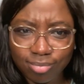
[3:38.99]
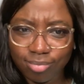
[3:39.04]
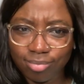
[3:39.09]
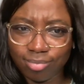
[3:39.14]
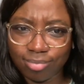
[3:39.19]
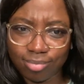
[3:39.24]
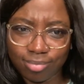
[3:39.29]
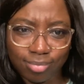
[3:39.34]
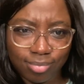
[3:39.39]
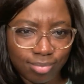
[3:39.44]

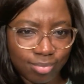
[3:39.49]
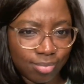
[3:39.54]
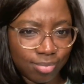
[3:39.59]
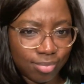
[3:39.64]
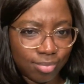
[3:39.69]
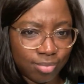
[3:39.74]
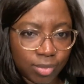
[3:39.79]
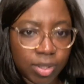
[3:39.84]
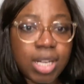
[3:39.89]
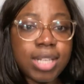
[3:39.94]

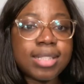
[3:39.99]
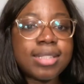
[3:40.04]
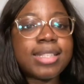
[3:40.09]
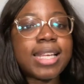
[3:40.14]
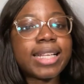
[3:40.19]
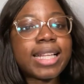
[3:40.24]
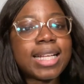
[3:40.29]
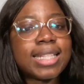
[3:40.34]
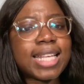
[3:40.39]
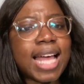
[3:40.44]
Yes!
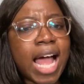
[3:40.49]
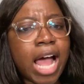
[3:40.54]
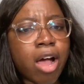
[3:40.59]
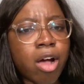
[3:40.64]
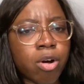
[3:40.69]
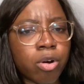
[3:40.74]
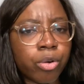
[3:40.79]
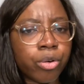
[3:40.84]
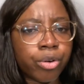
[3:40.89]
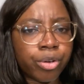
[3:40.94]
Take that
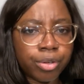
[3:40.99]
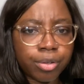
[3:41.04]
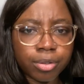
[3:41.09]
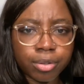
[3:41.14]
down.